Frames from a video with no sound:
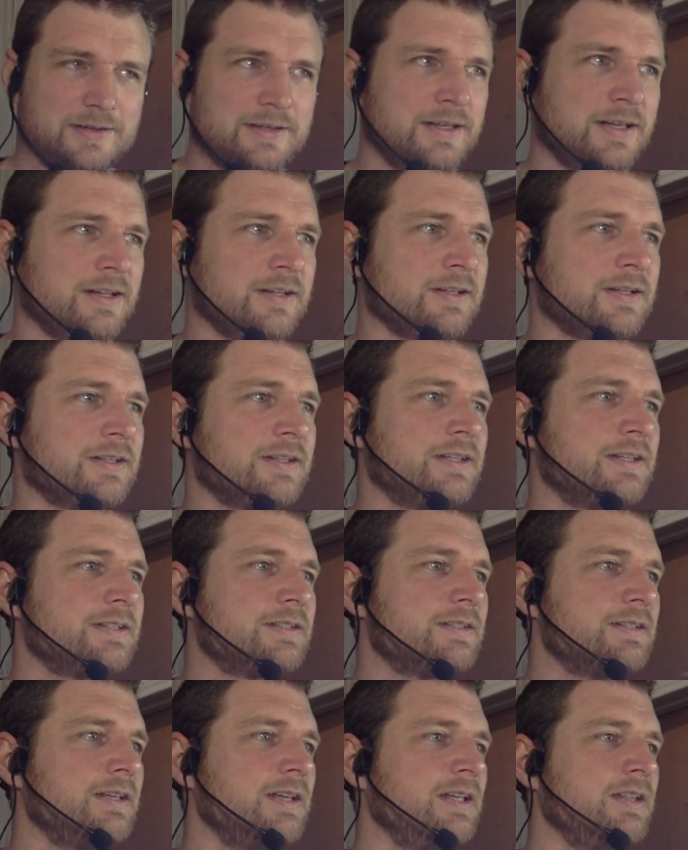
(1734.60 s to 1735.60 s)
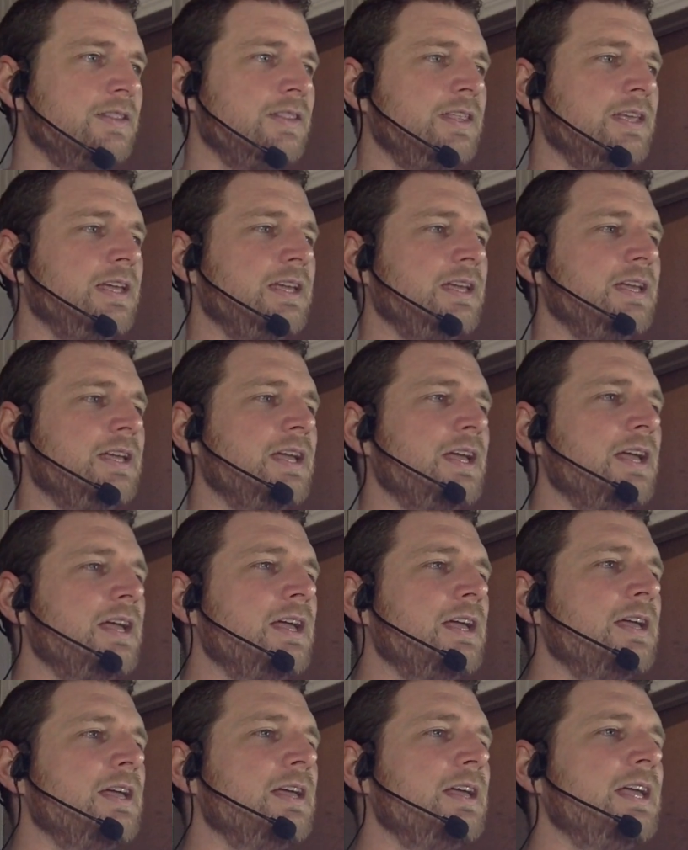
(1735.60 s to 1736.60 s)
Y'all look at this. The
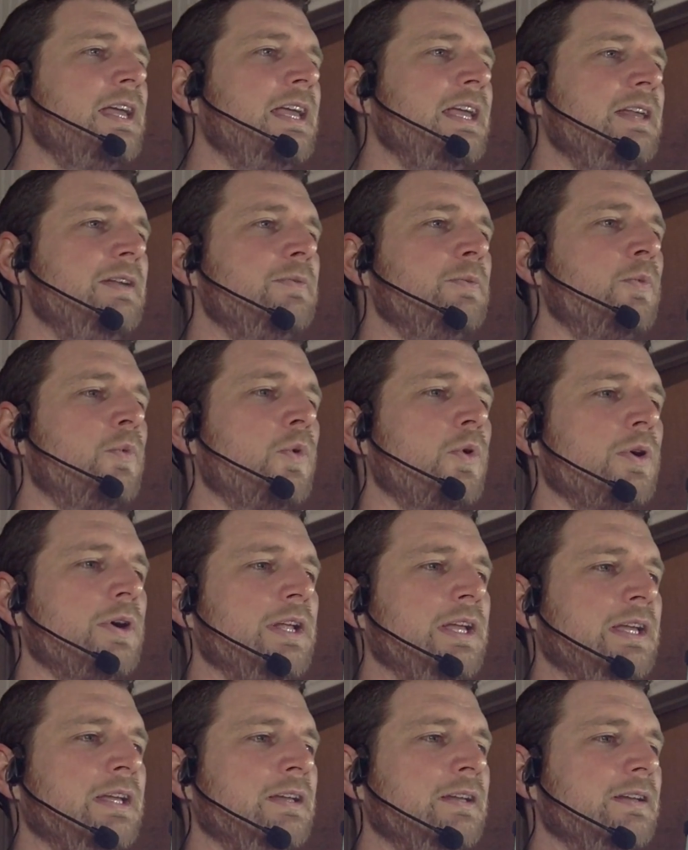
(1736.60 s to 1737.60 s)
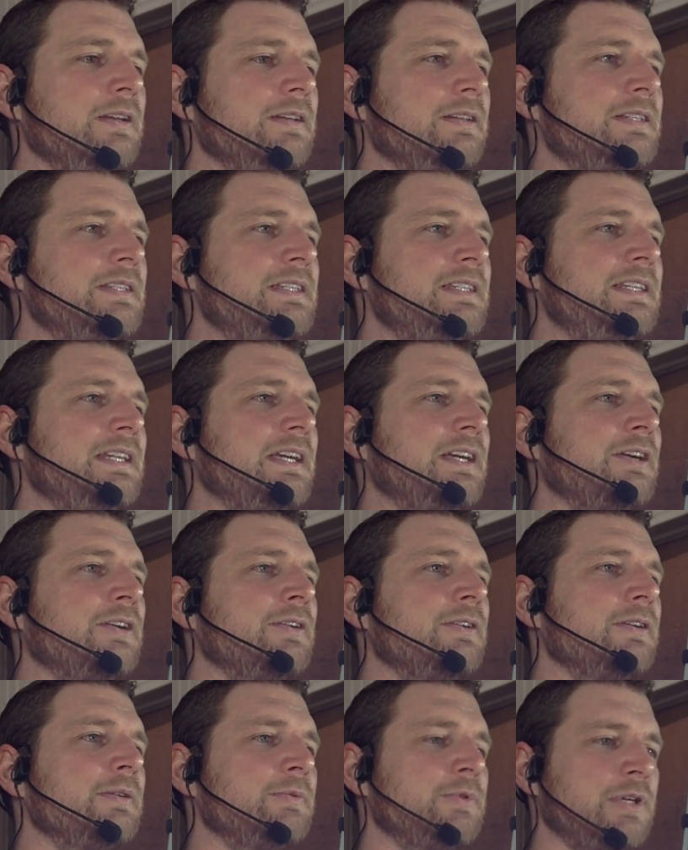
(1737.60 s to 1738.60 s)
heat warning
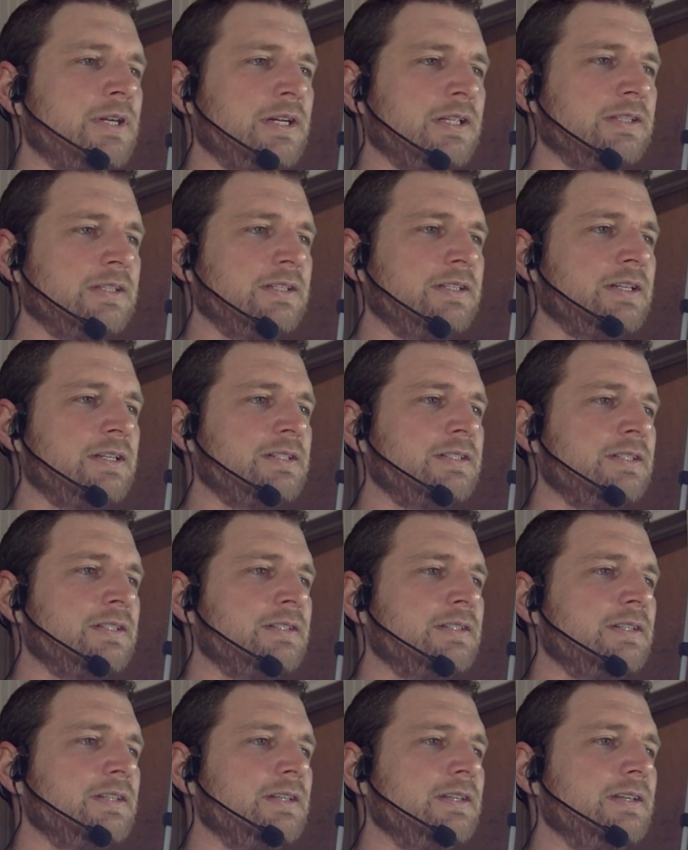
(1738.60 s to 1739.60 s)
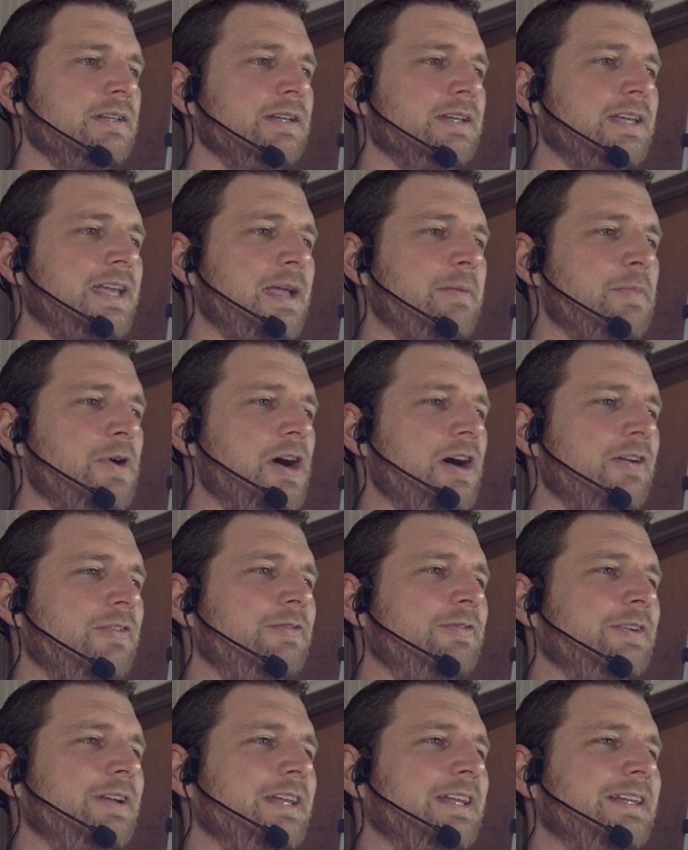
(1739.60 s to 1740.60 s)
sticker, I'm trying not to touch this, came
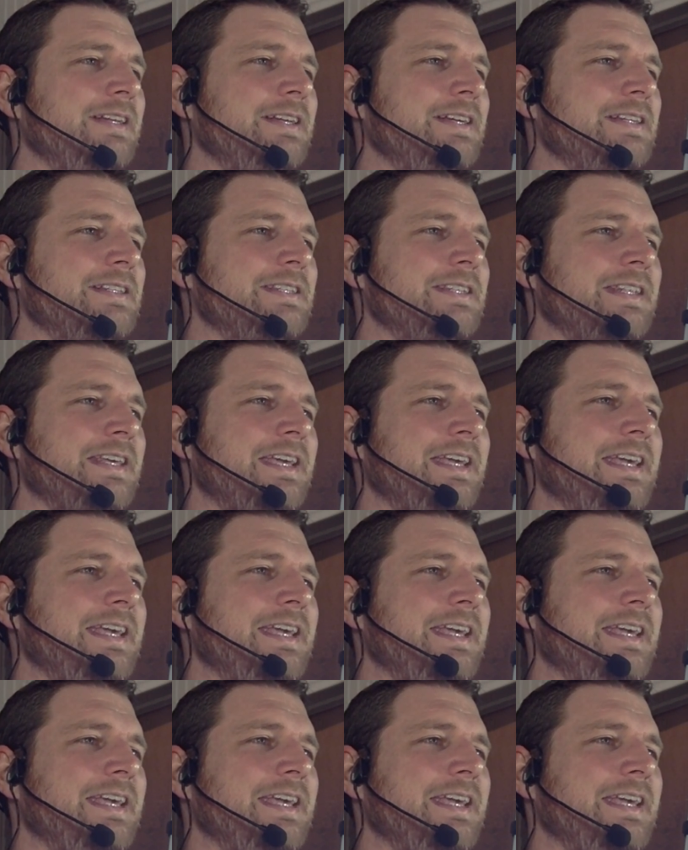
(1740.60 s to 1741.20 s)
off because of the